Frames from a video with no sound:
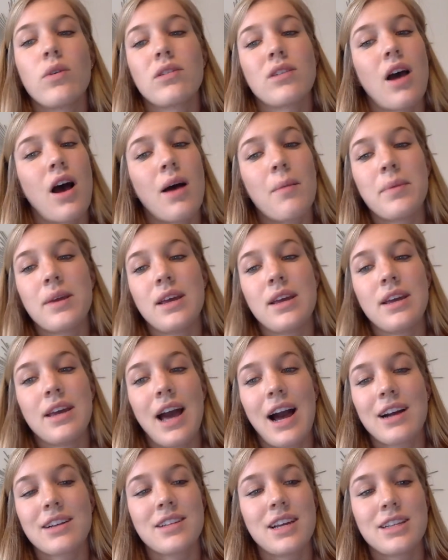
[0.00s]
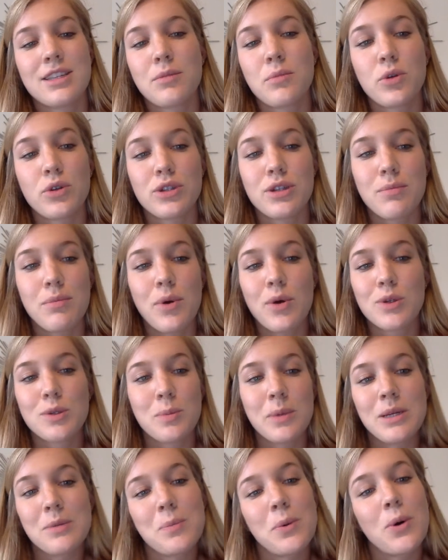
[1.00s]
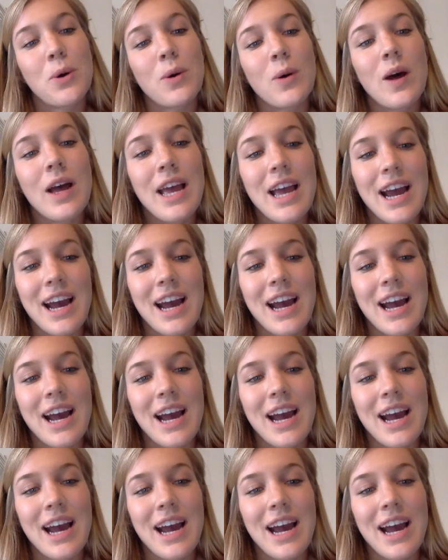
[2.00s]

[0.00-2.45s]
not be accessible to most people.